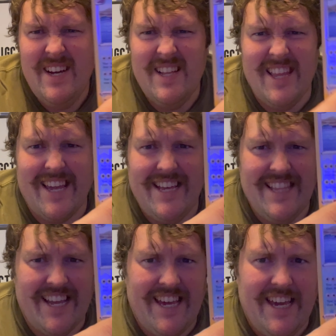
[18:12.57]
Licky
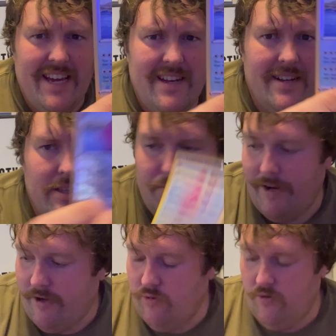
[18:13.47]
Licky, that's
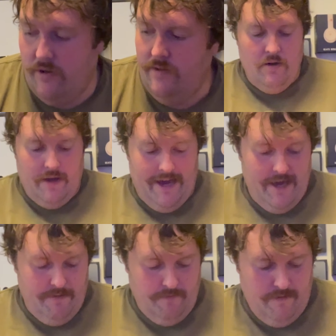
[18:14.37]
pretty cool.
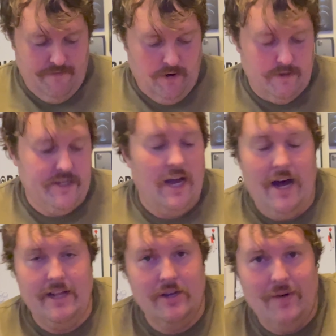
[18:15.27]
A reverse
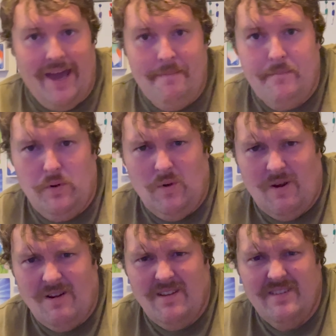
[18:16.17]
holo
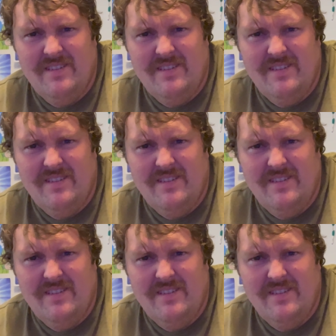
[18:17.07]
Emboar,